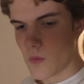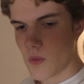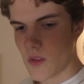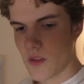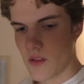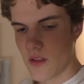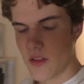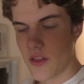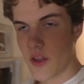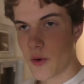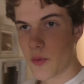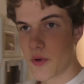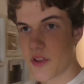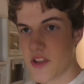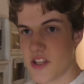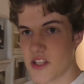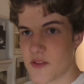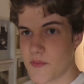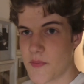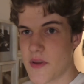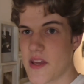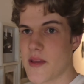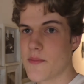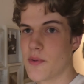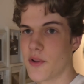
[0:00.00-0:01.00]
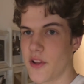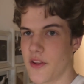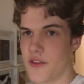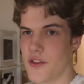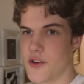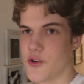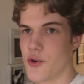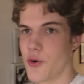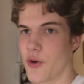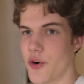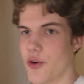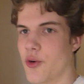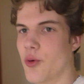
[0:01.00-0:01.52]
there were these people at the
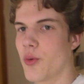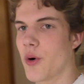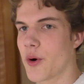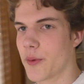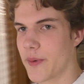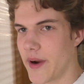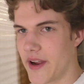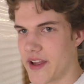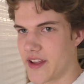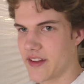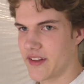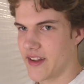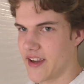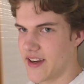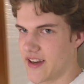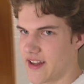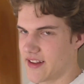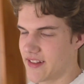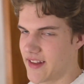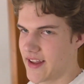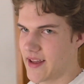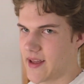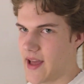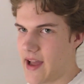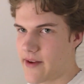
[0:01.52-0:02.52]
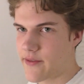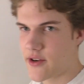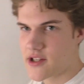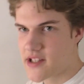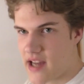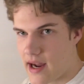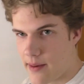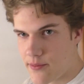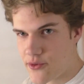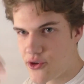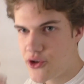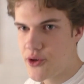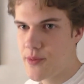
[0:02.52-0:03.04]
door who were regulating, like every
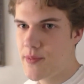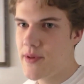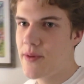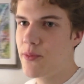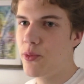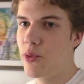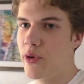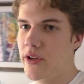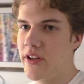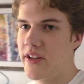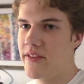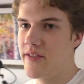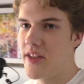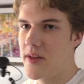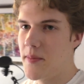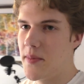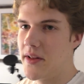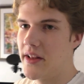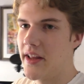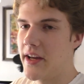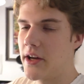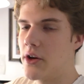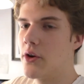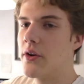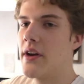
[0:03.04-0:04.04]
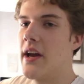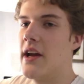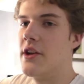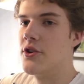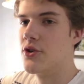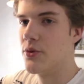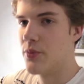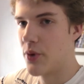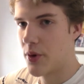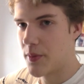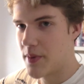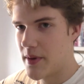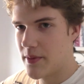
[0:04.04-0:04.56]
time 2 people would leave, they'd be like, okay, 2
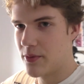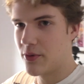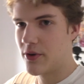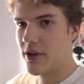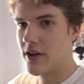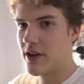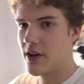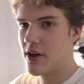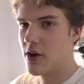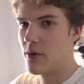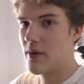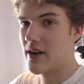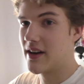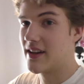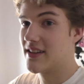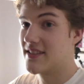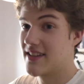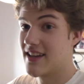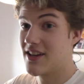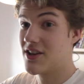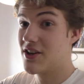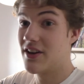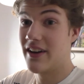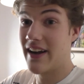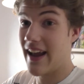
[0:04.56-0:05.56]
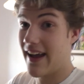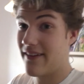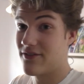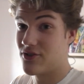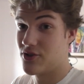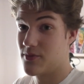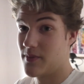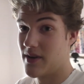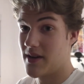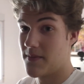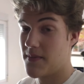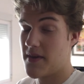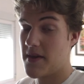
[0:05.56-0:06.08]
more people can go in, because they couldn't have too
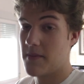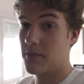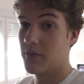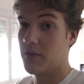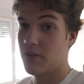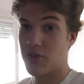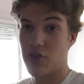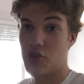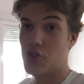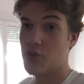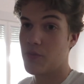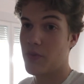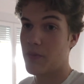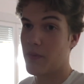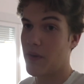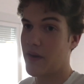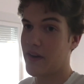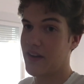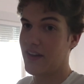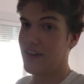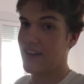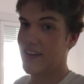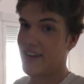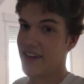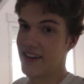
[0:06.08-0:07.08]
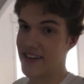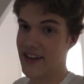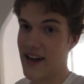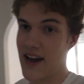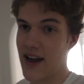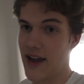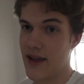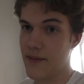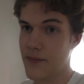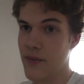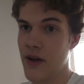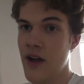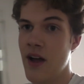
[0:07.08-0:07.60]
many people at the supermarket at a
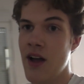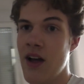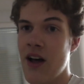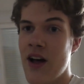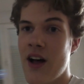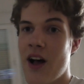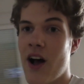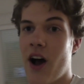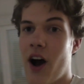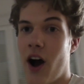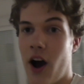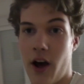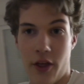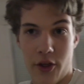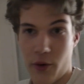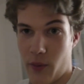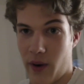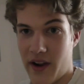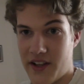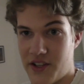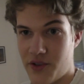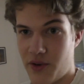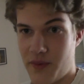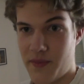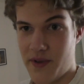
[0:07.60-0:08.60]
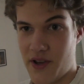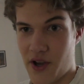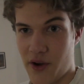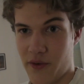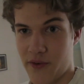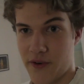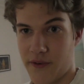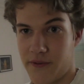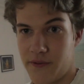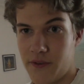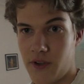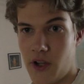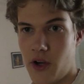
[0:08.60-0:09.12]
time. Otherwise it would be
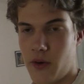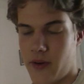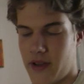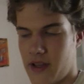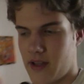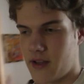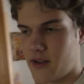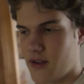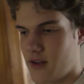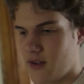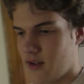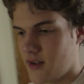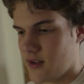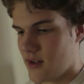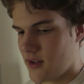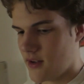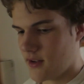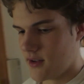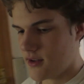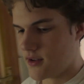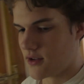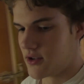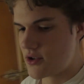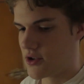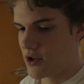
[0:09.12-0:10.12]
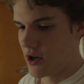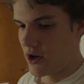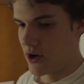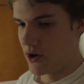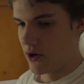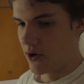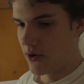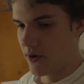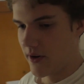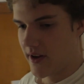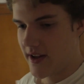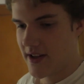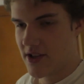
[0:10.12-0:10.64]
overflowing.
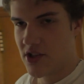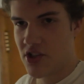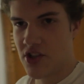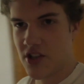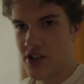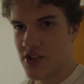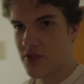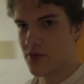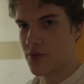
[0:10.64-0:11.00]
So it's just